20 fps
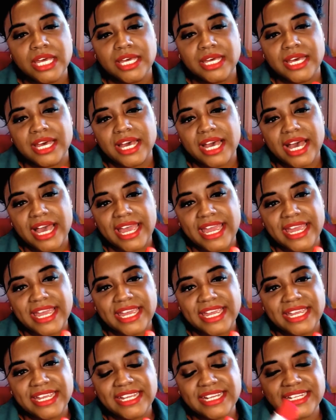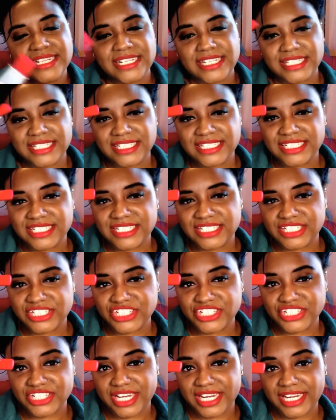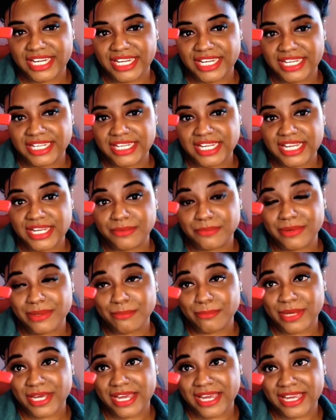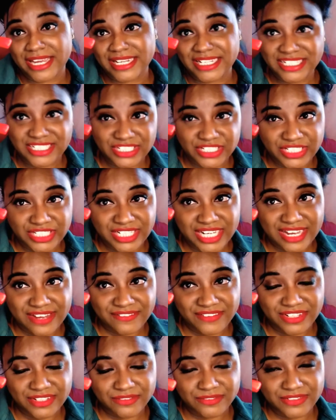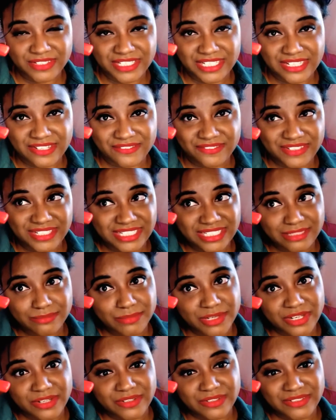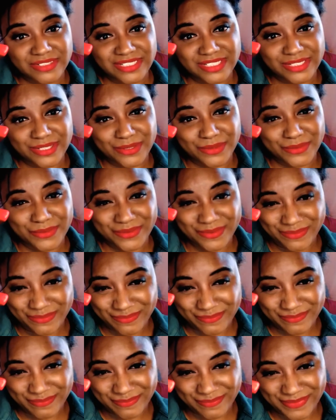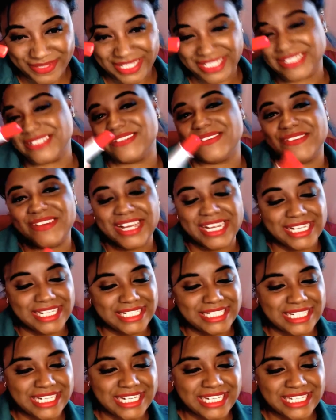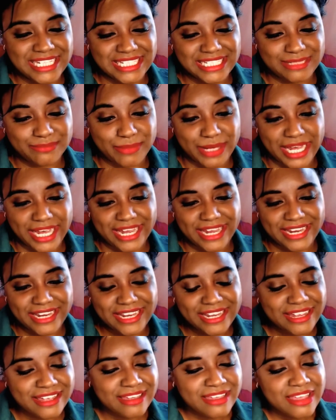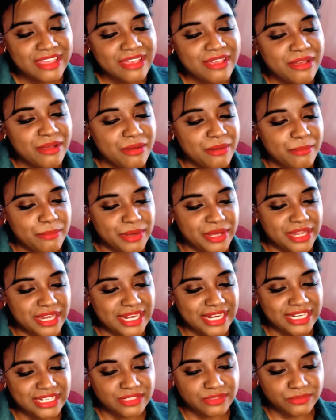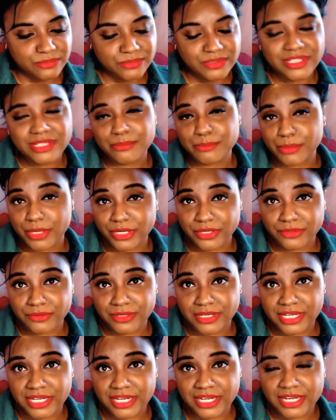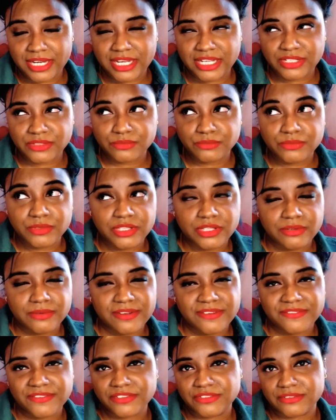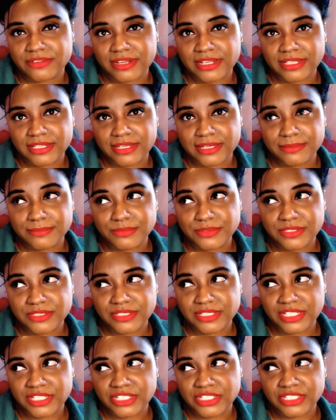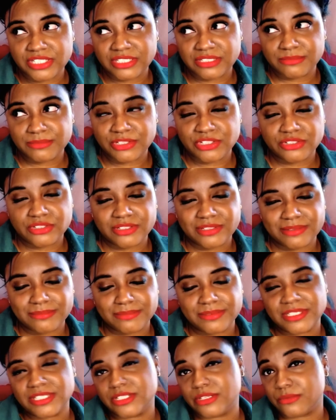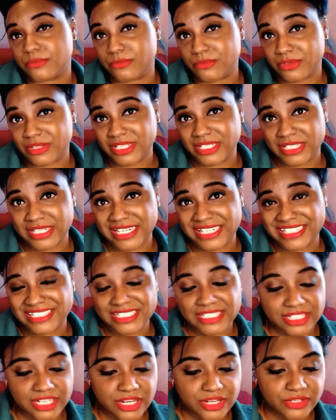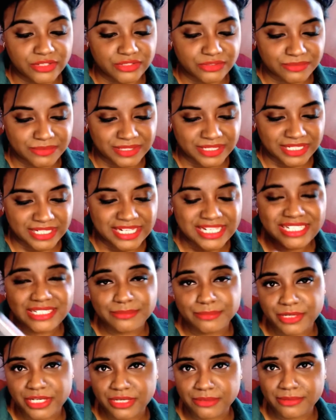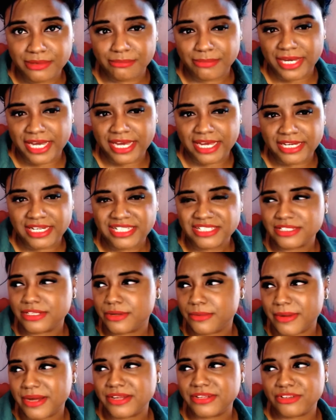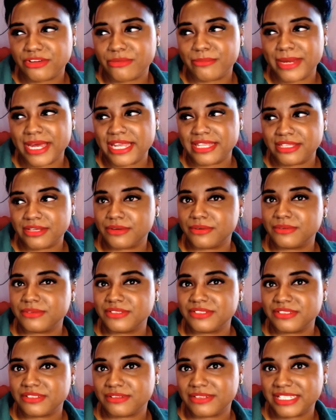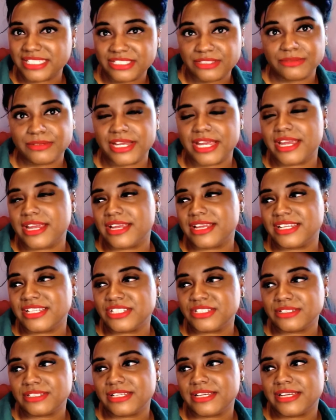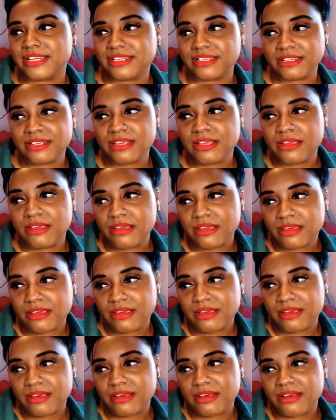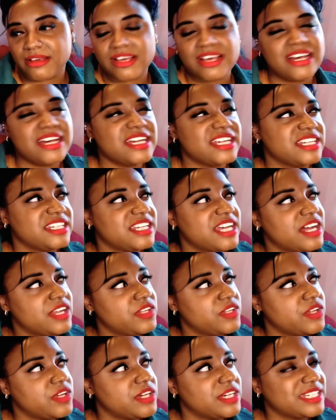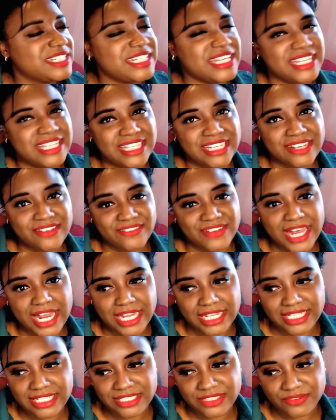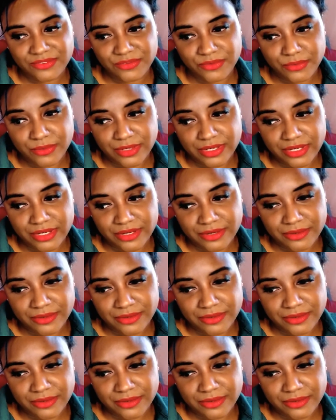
and this is the shade. It went bad. It started having a really iffy smell, so that's why it's in this bag. But it's really buttery. It's really great for dry lips. It just makes your lips look really nice. The color is really nice, but it went bad. It took a while to go bad though, so that's okay. It took like, gosh, how long? Because I think I've had this for